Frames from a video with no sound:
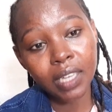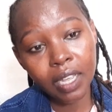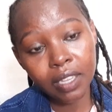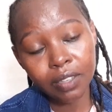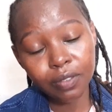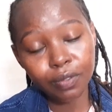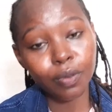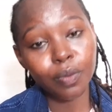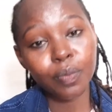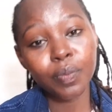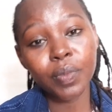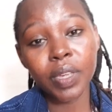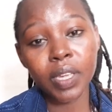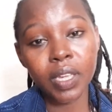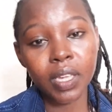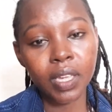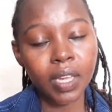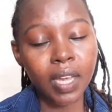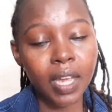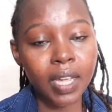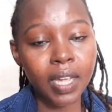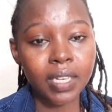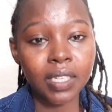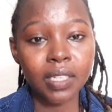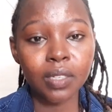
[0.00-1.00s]
As for me,
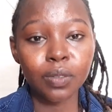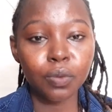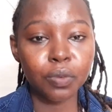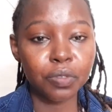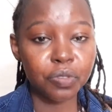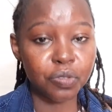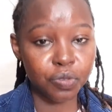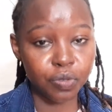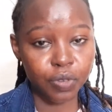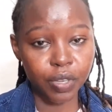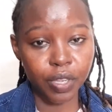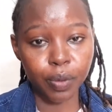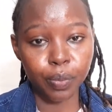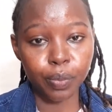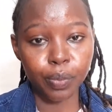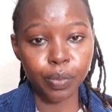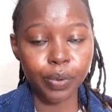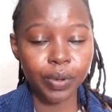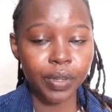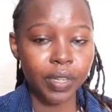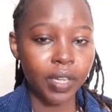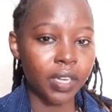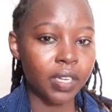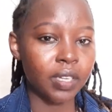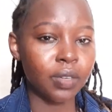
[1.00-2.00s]
I didn't want to
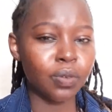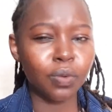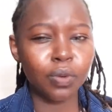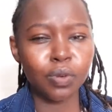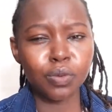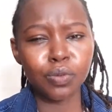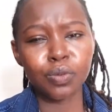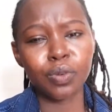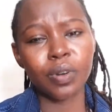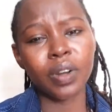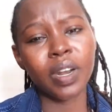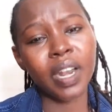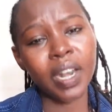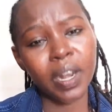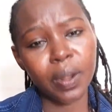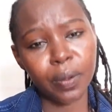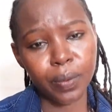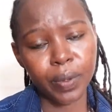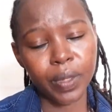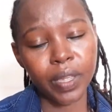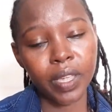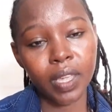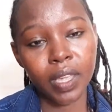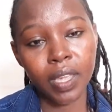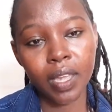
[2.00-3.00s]
camboy, I didn't want to run
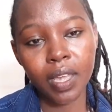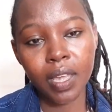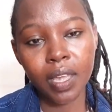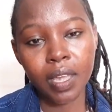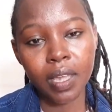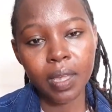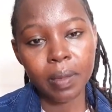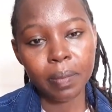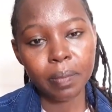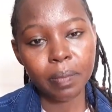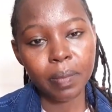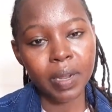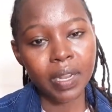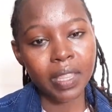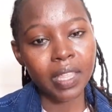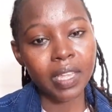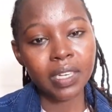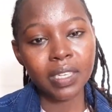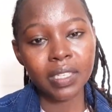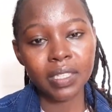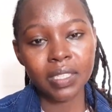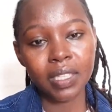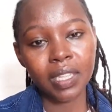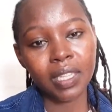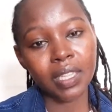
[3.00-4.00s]
away. But
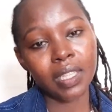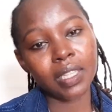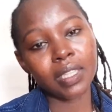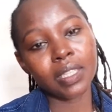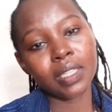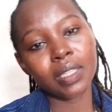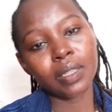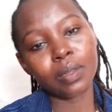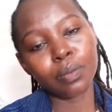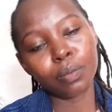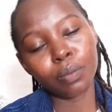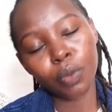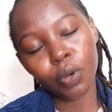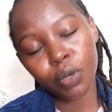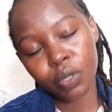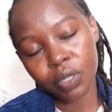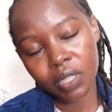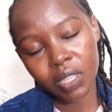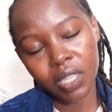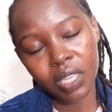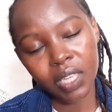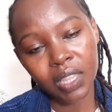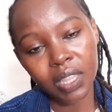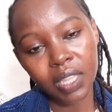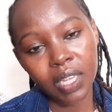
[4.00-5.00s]
that is the most
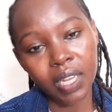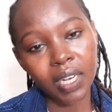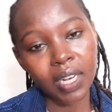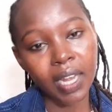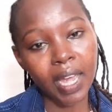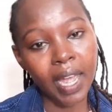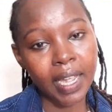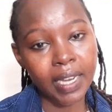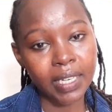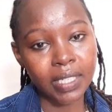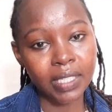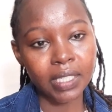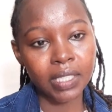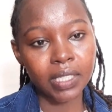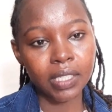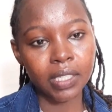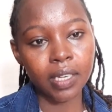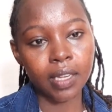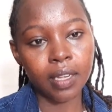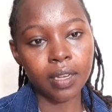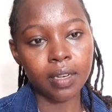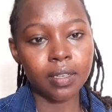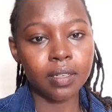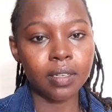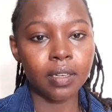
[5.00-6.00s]
thing that I did,
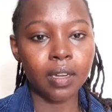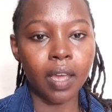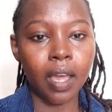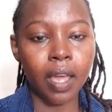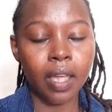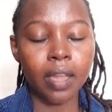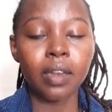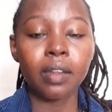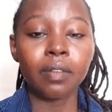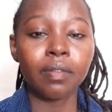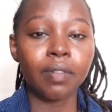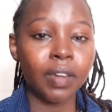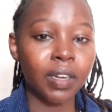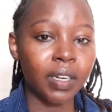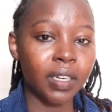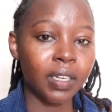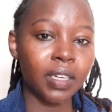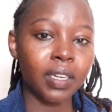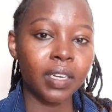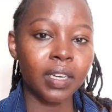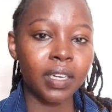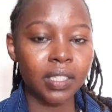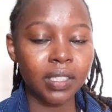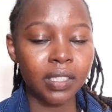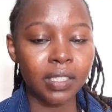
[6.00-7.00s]
and I never
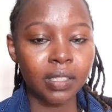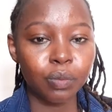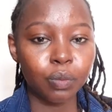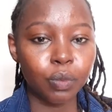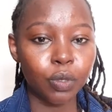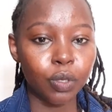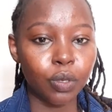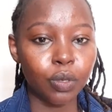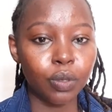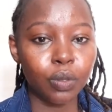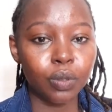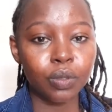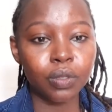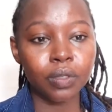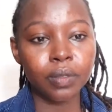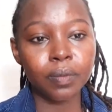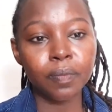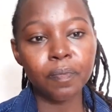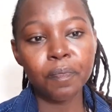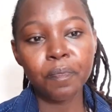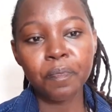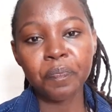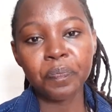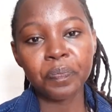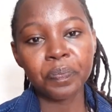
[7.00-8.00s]
regret it because
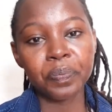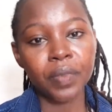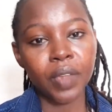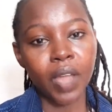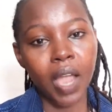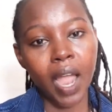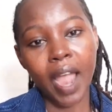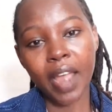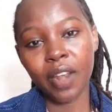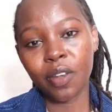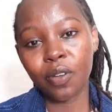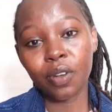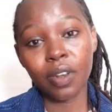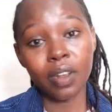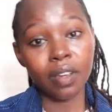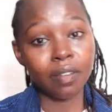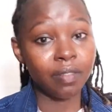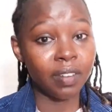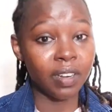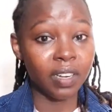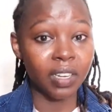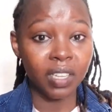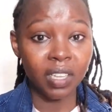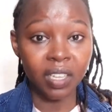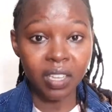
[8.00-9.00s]
I don't have
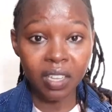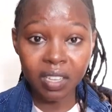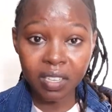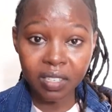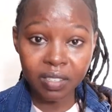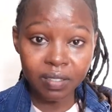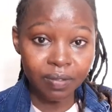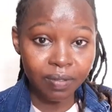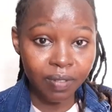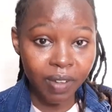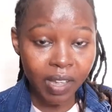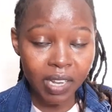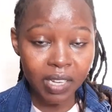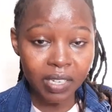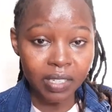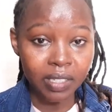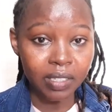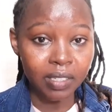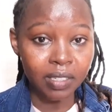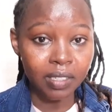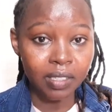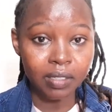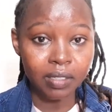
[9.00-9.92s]
any case filed